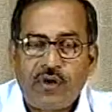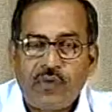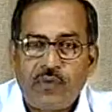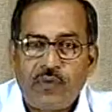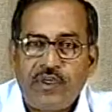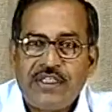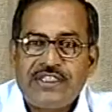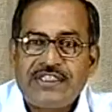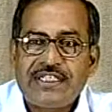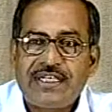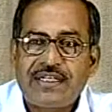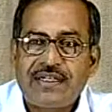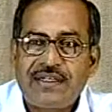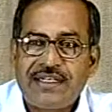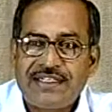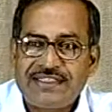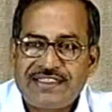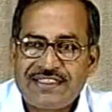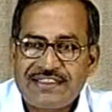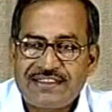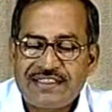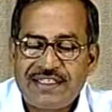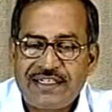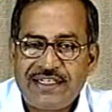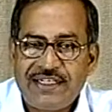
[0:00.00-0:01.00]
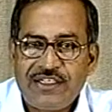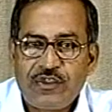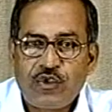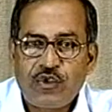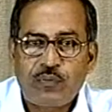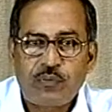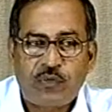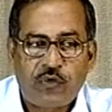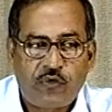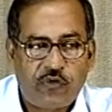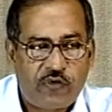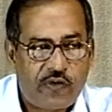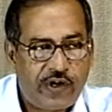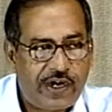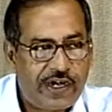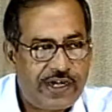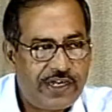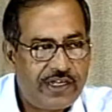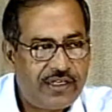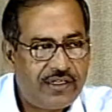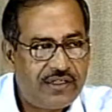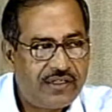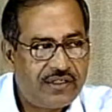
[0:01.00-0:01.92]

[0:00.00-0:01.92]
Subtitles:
which are necessary to provide